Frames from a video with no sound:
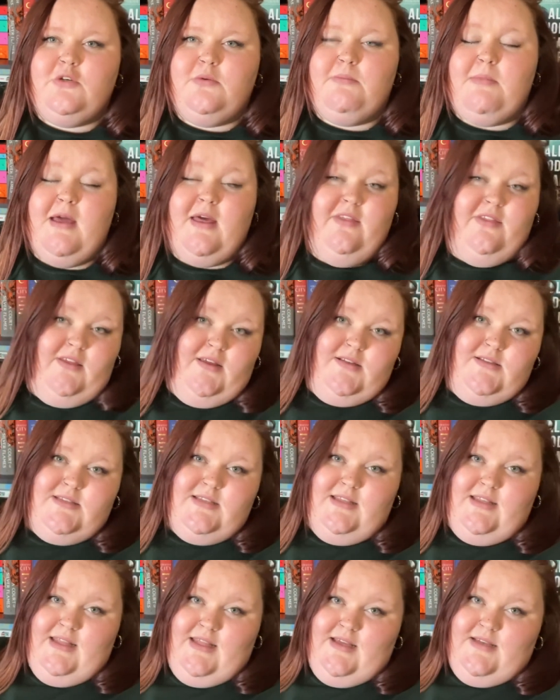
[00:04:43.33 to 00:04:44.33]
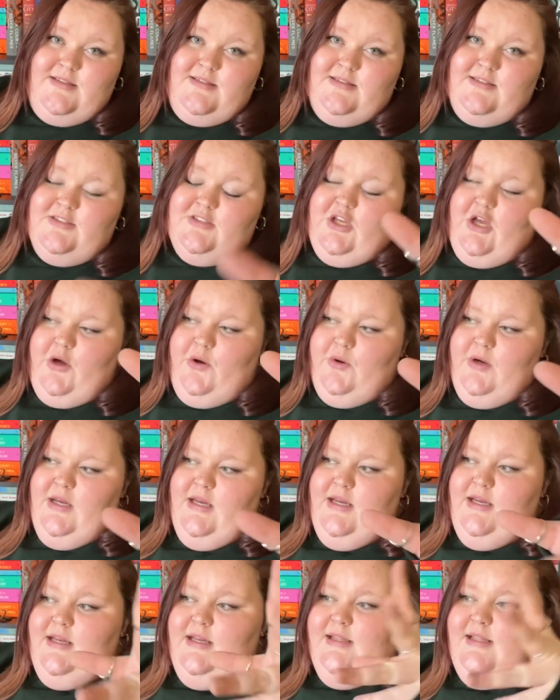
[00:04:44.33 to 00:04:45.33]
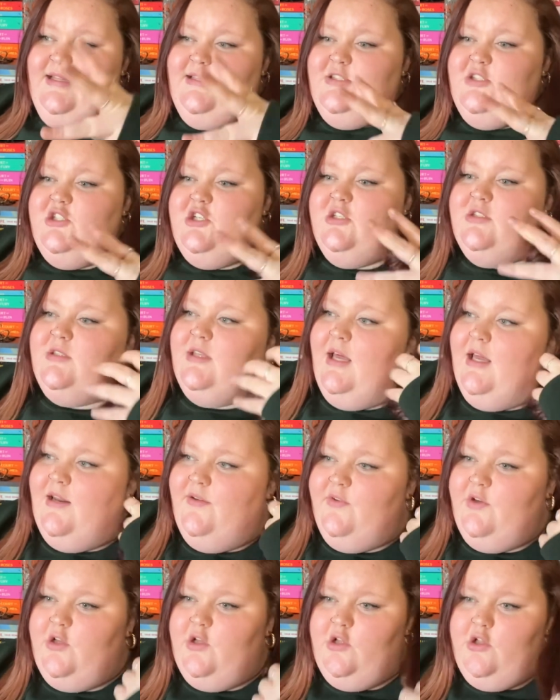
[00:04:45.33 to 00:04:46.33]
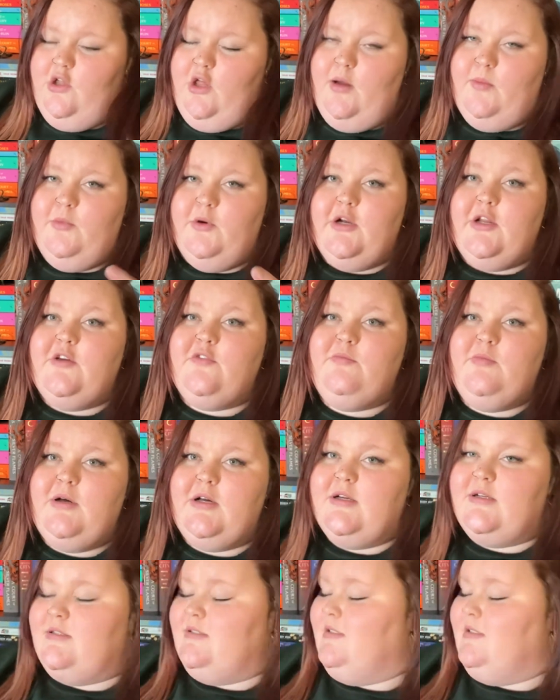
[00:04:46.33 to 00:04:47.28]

method to this. So this is just kind of a conglomerate of books